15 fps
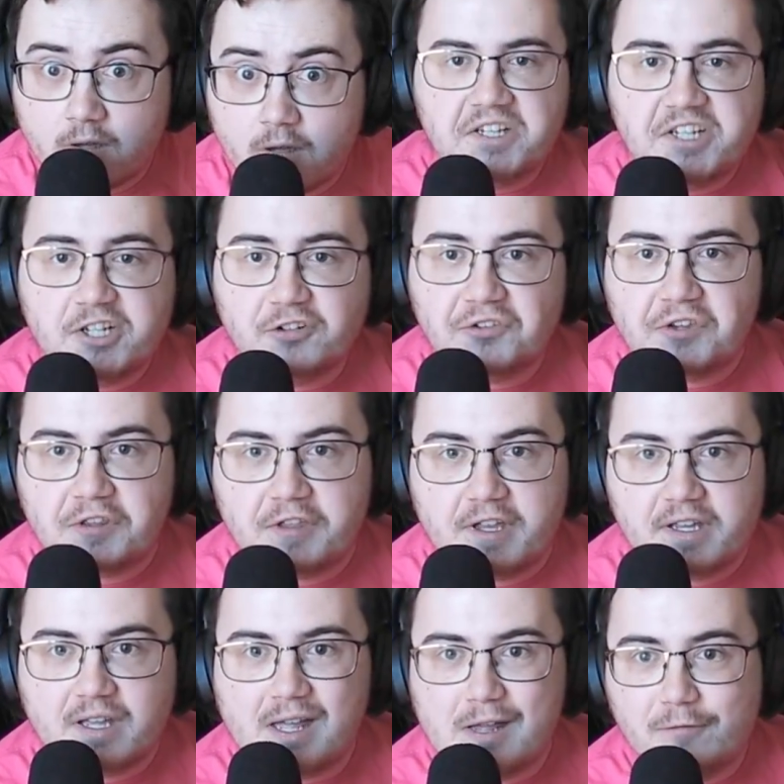Here's the
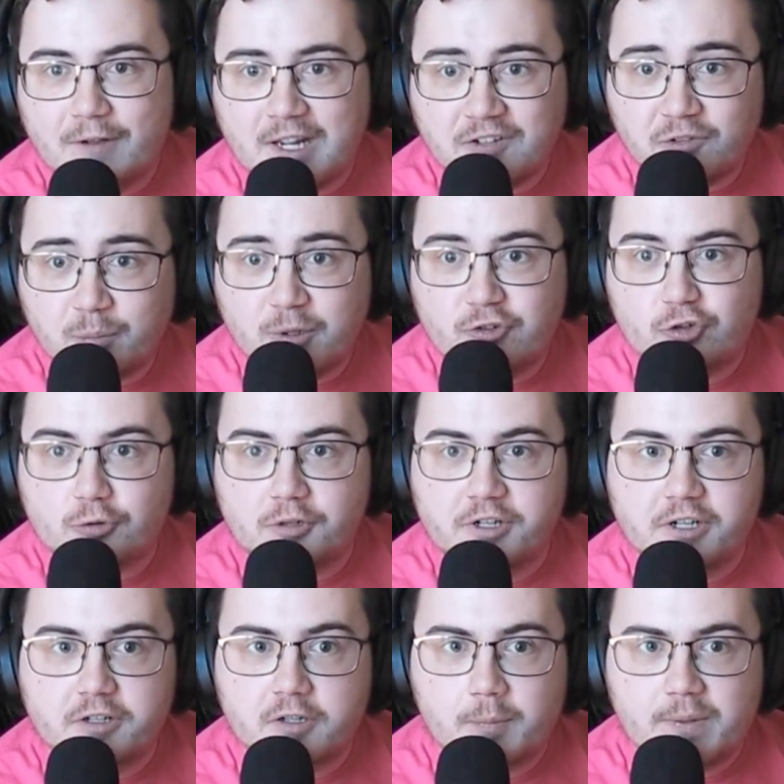thing a vast
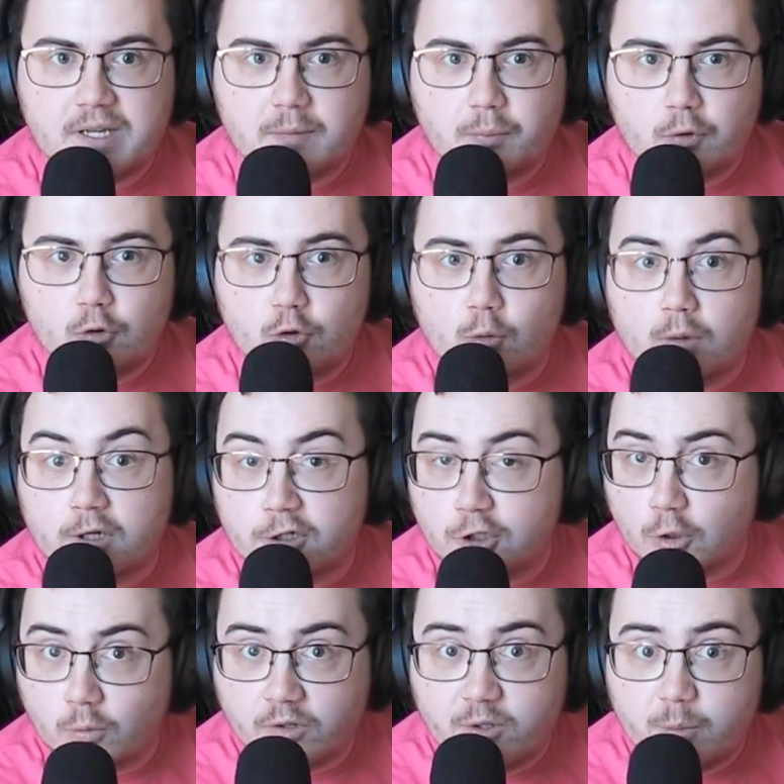majority of the people who are
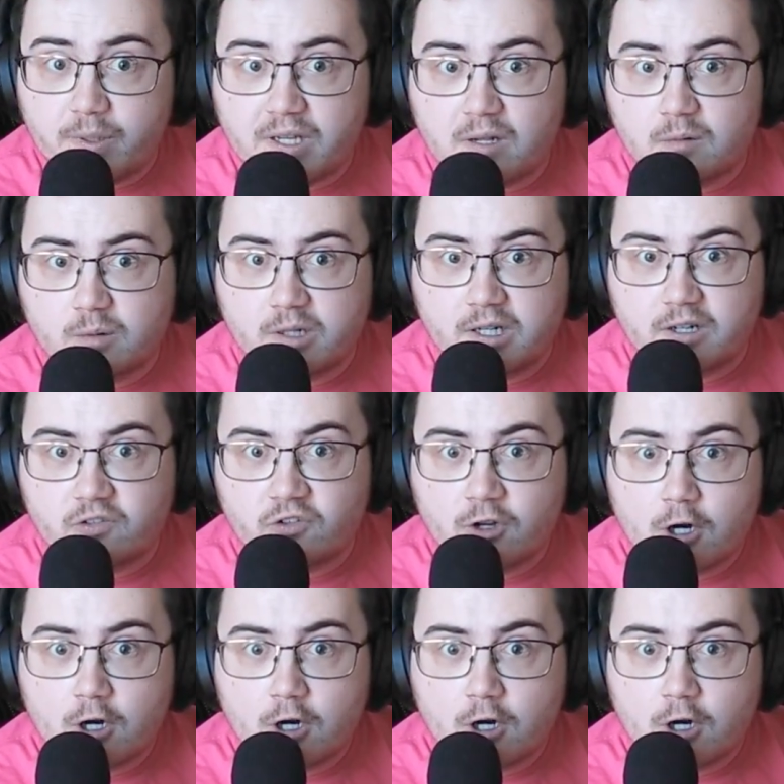going to be on Linux